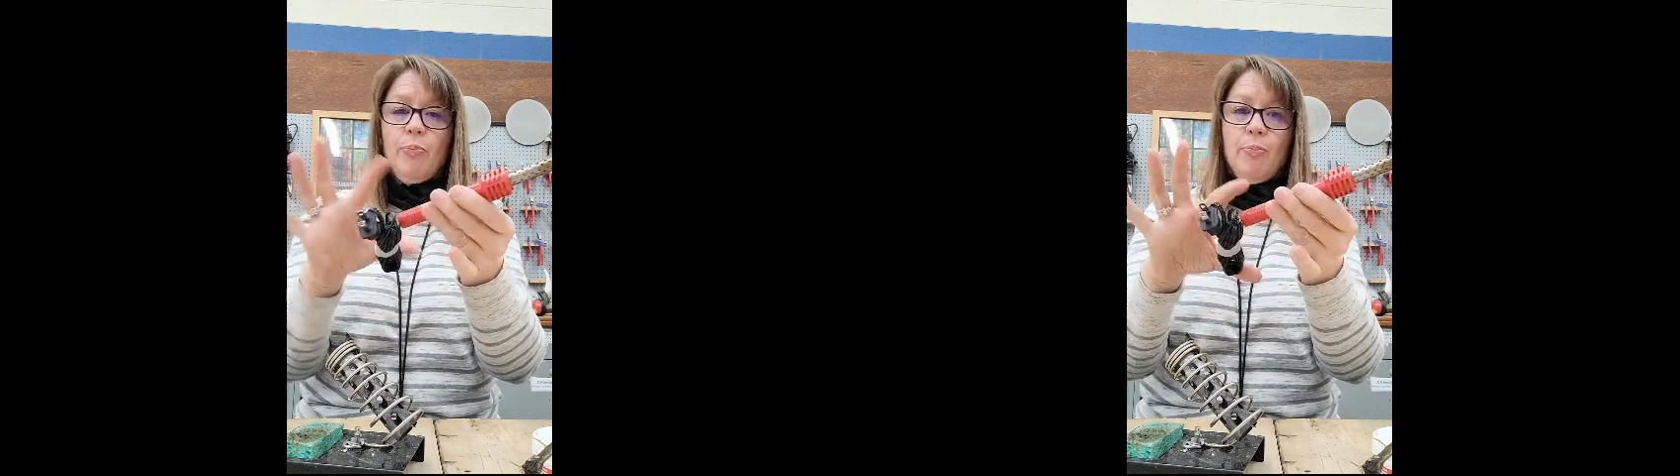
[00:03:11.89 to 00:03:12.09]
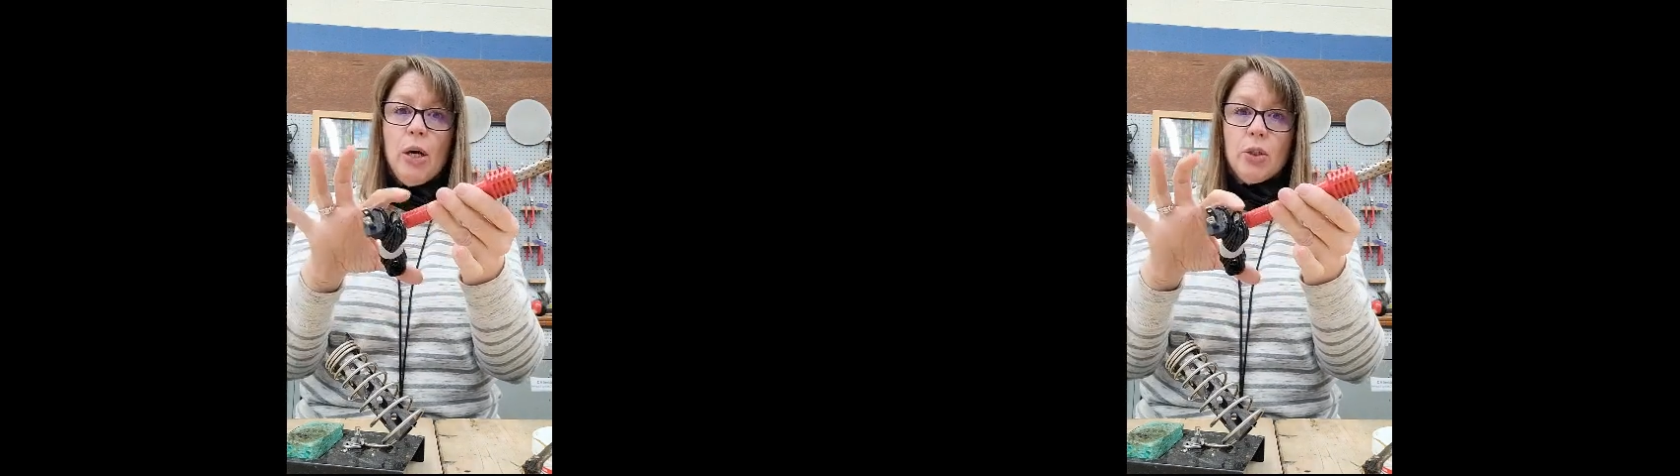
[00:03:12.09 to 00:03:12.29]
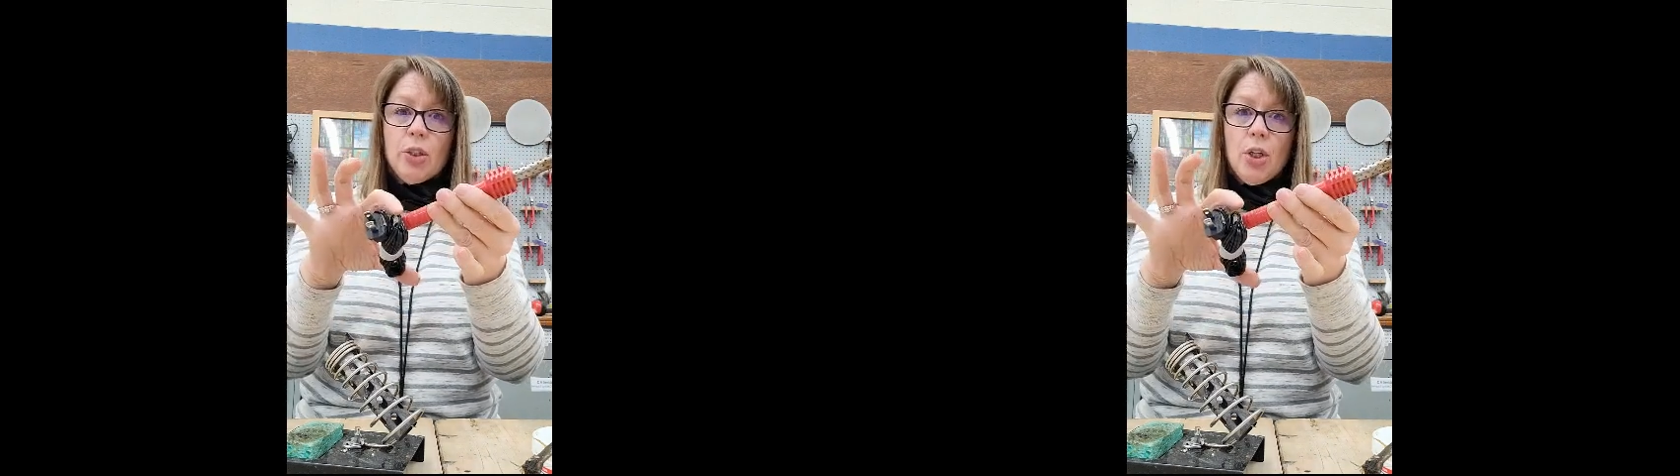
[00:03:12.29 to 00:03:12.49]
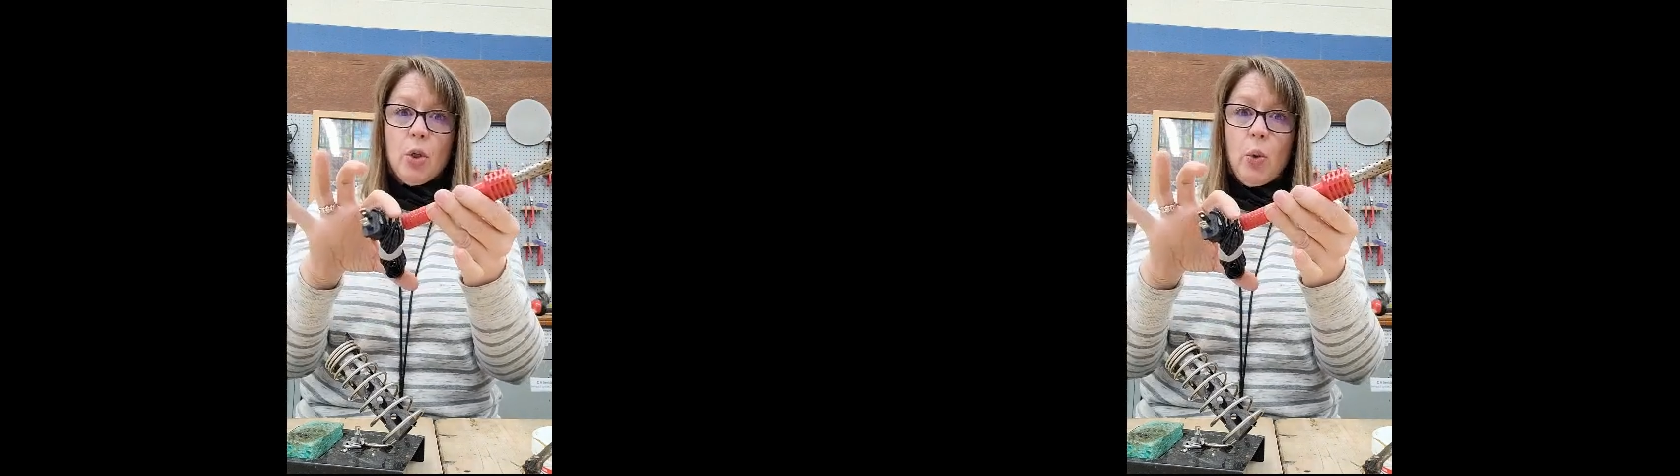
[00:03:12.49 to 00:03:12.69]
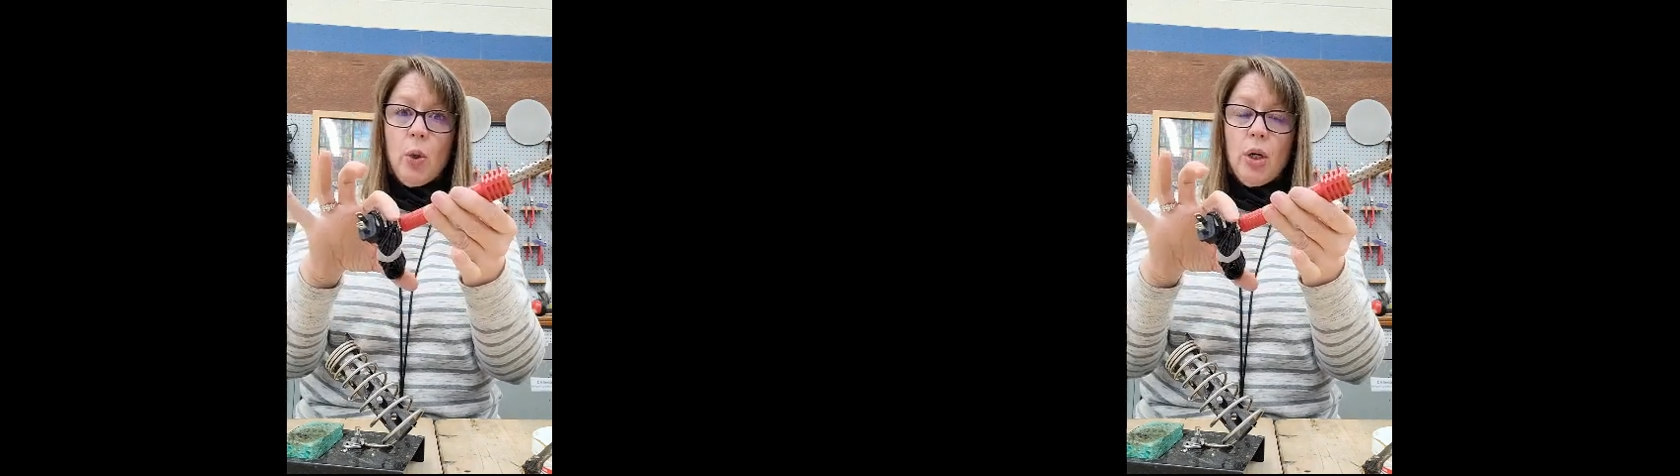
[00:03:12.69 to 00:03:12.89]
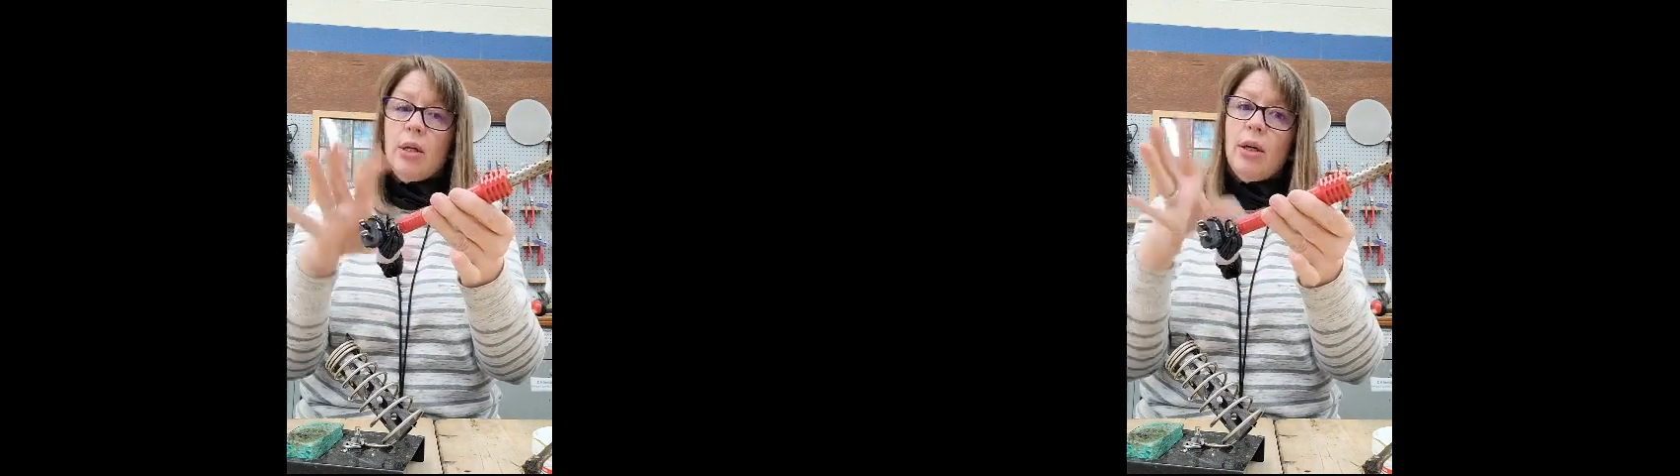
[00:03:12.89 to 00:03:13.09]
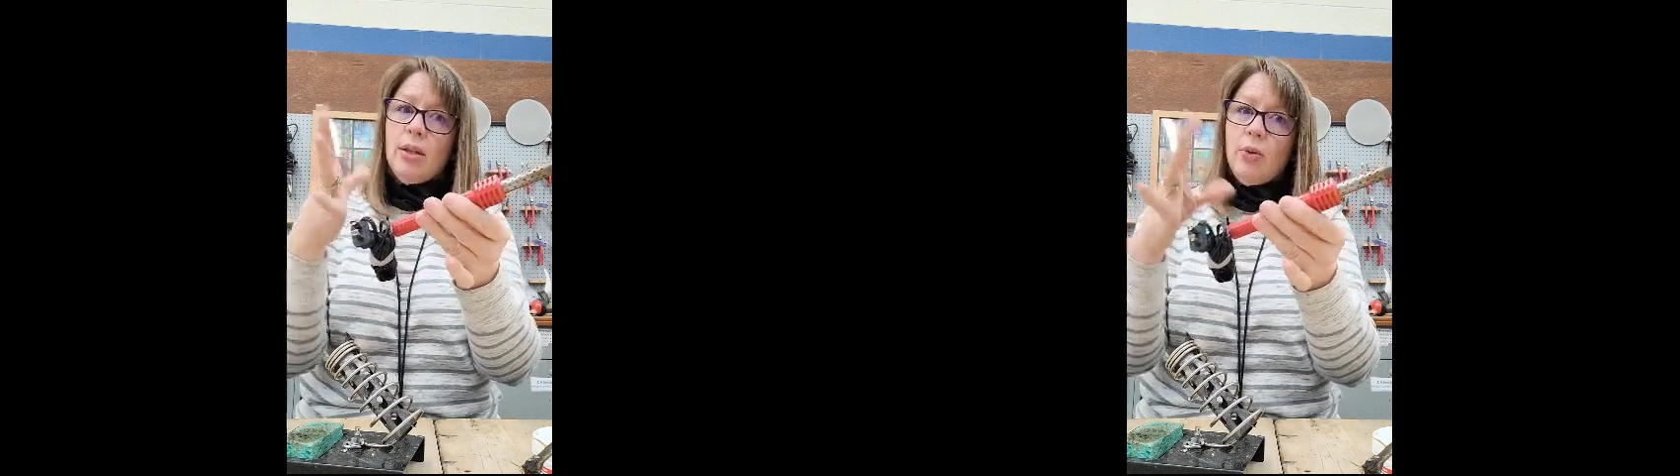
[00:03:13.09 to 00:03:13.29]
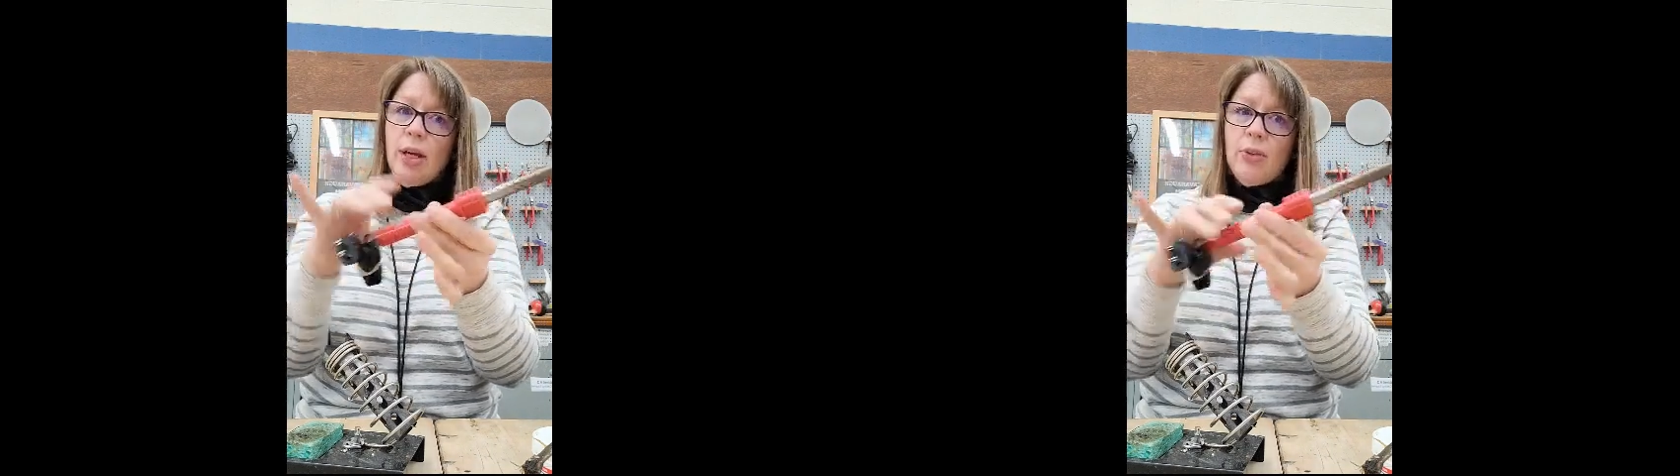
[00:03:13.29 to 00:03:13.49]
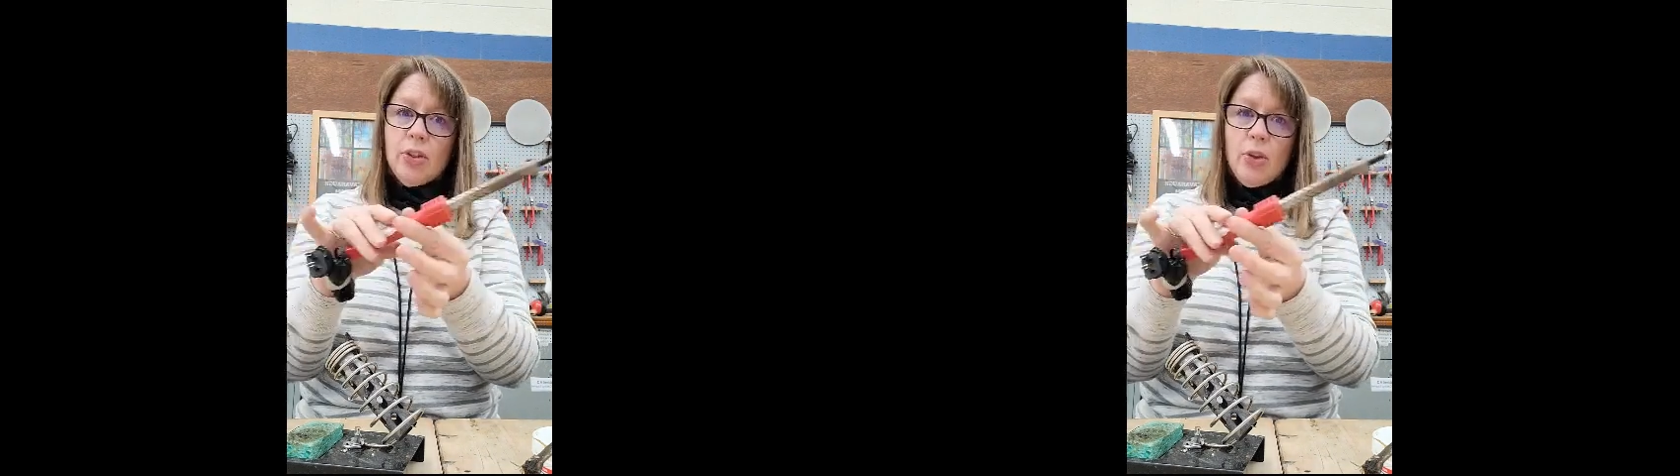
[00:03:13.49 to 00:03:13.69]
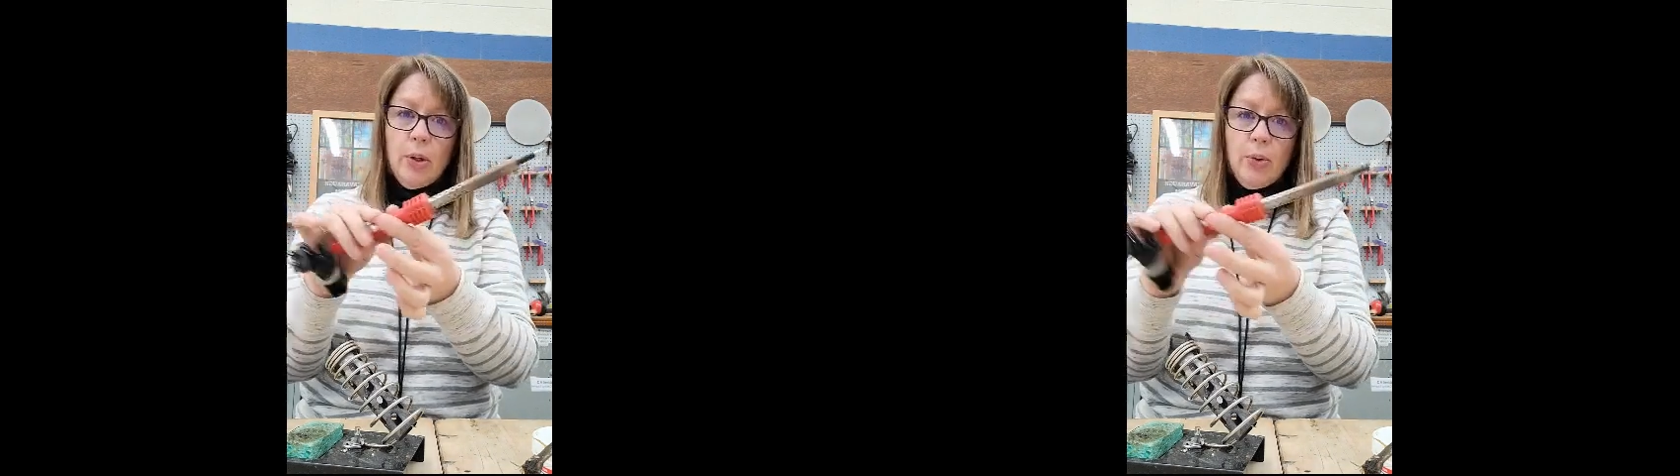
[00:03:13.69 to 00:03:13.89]
melt the cord, and then we
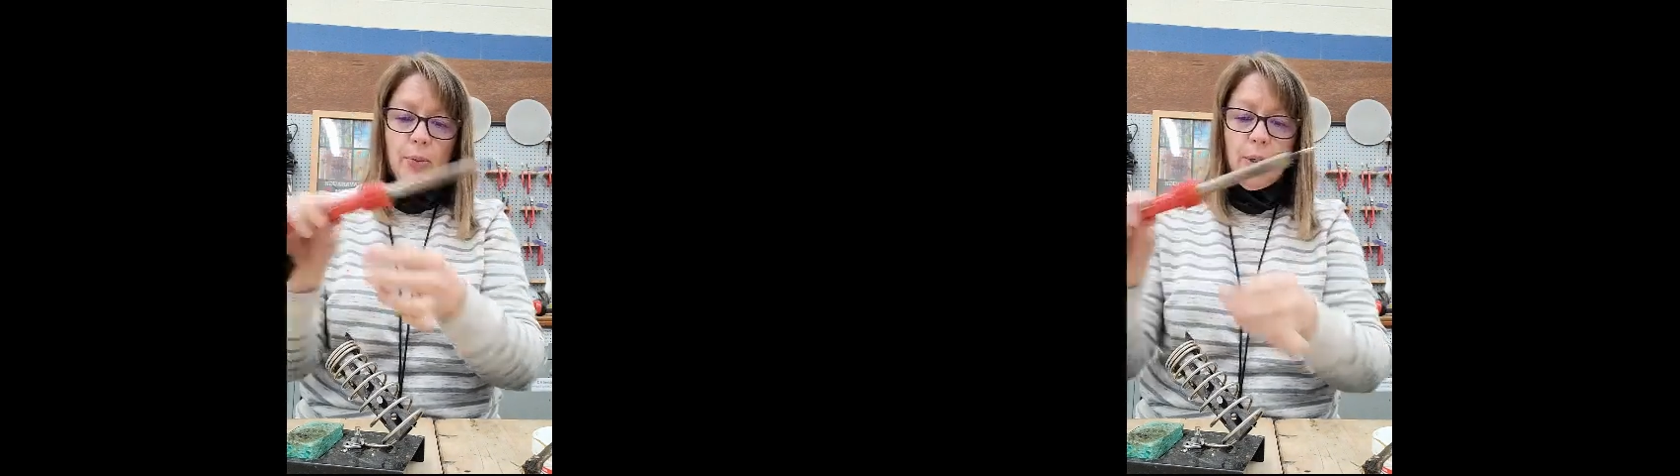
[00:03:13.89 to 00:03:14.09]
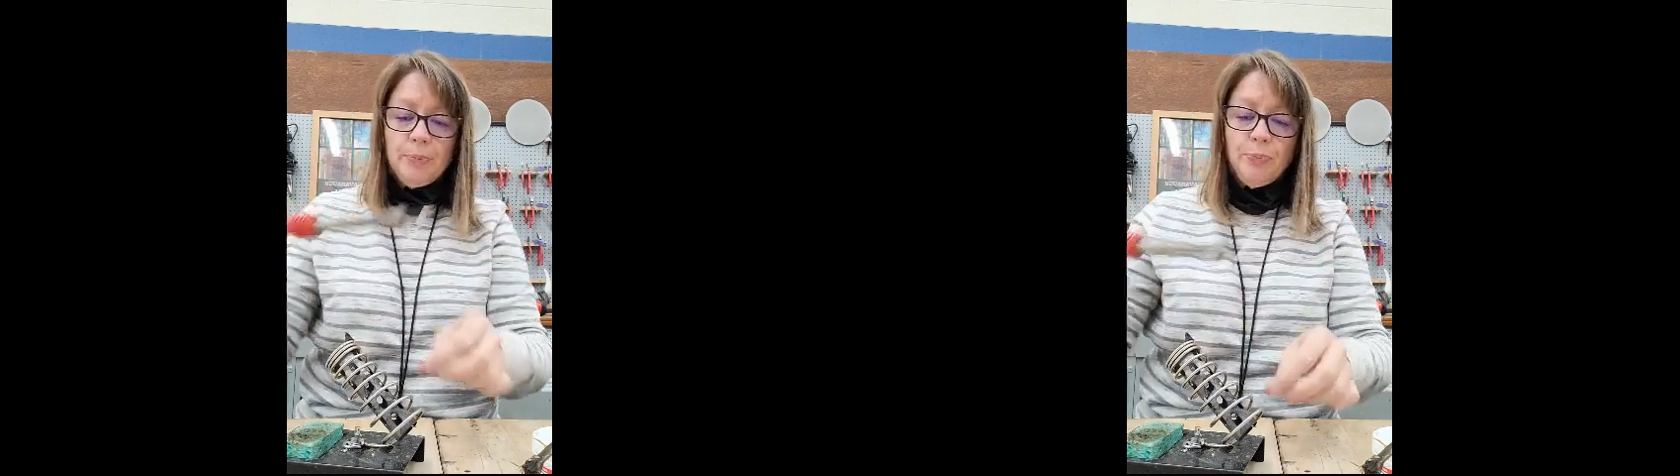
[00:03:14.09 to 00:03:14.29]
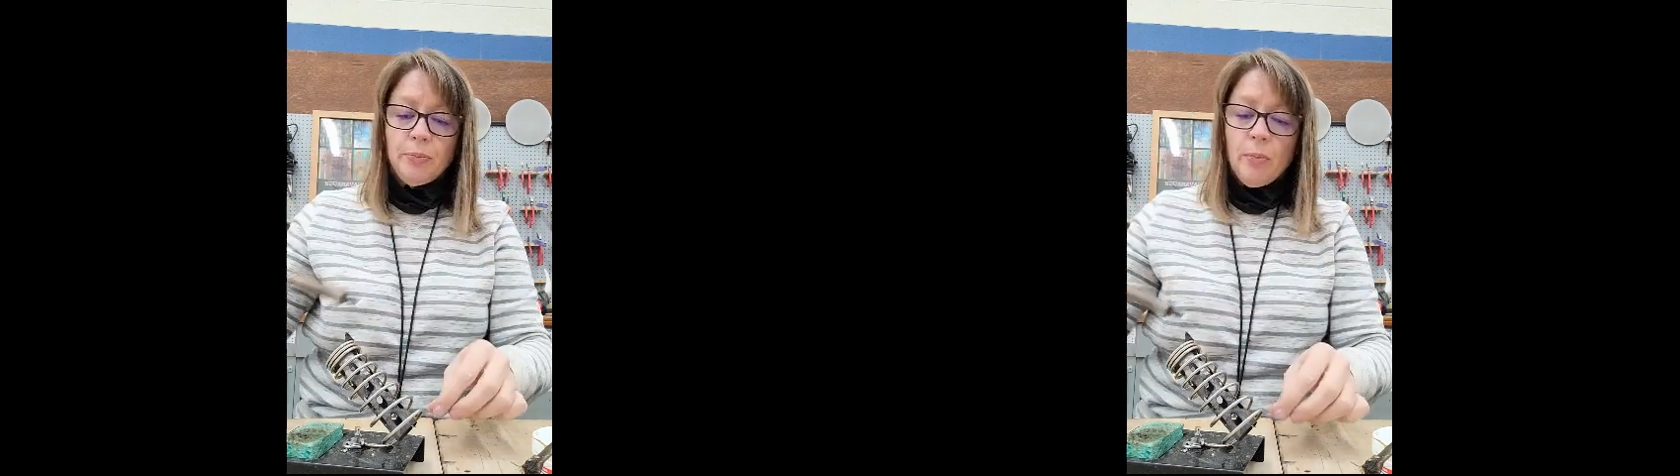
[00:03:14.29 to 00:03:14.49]
have to throw it away.